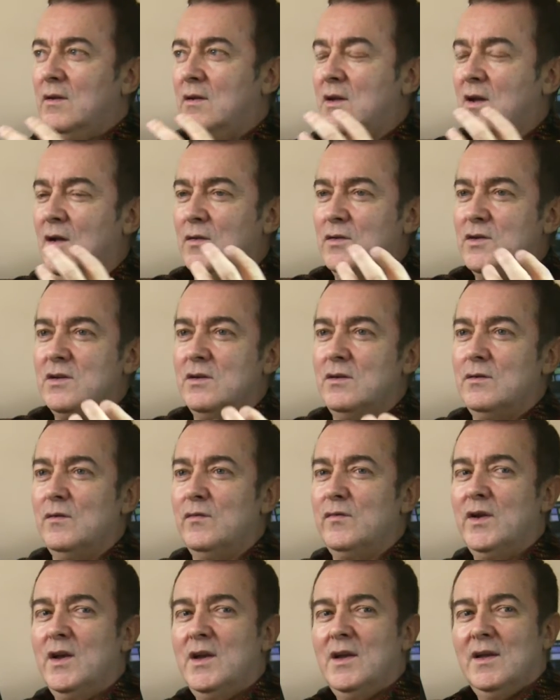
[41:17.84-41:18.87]
culture
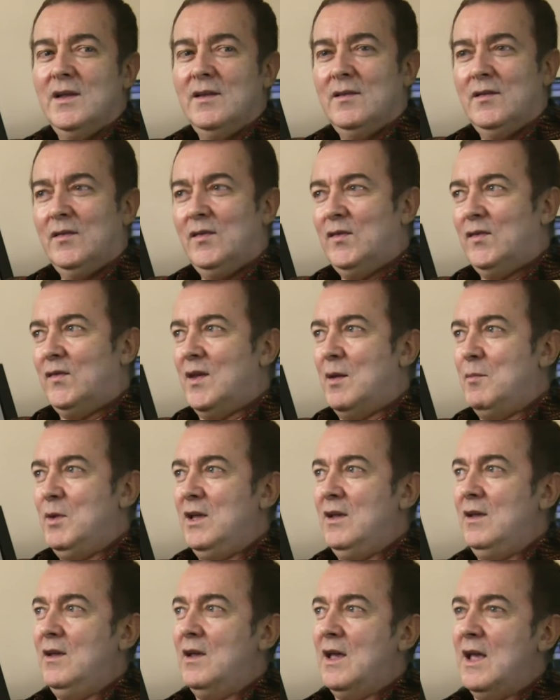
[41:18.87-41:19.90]
of the
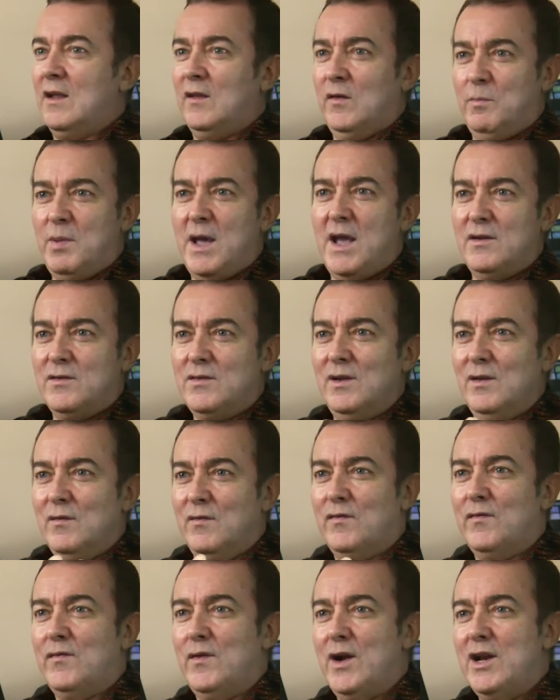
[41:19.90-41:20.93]
semi expatriate
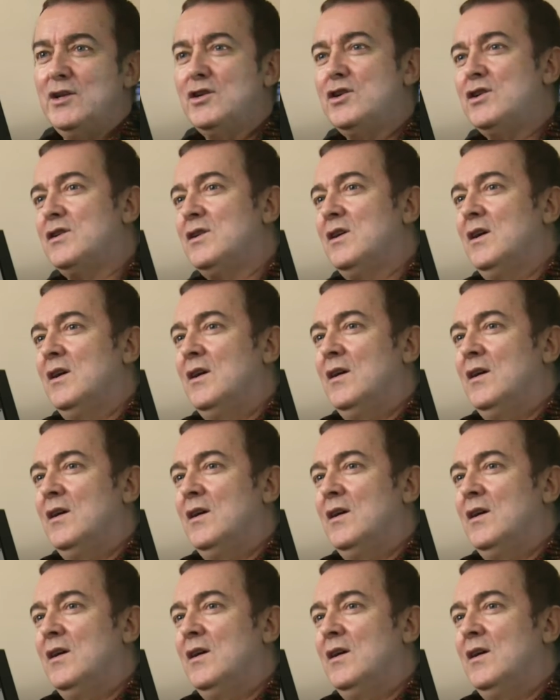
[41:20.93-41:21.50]
French